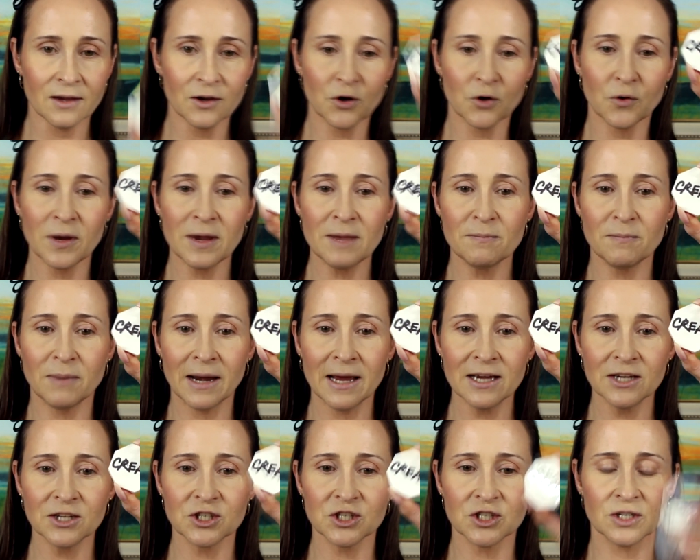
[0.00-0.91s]
Cream
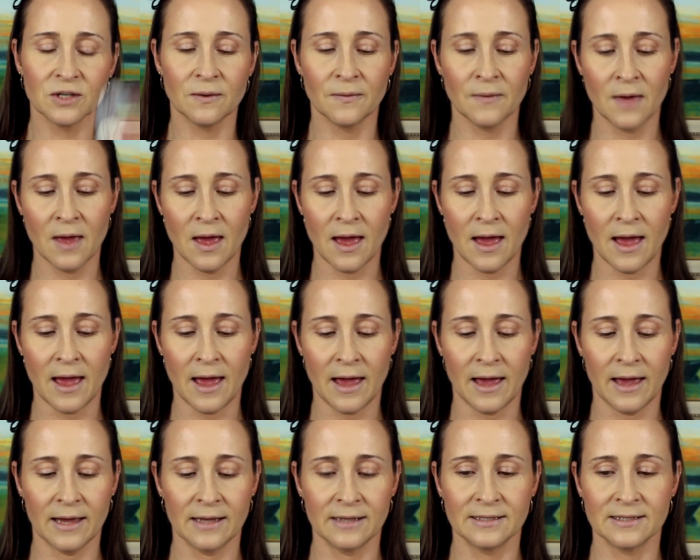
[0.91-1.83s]
Blush,
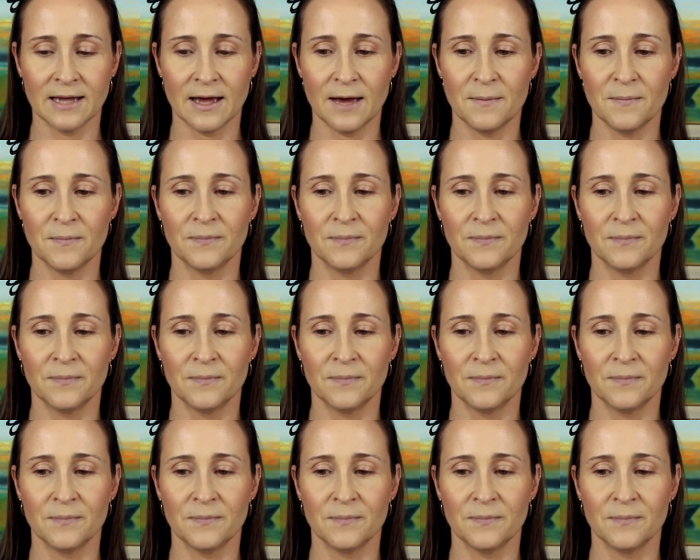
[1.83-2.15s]
and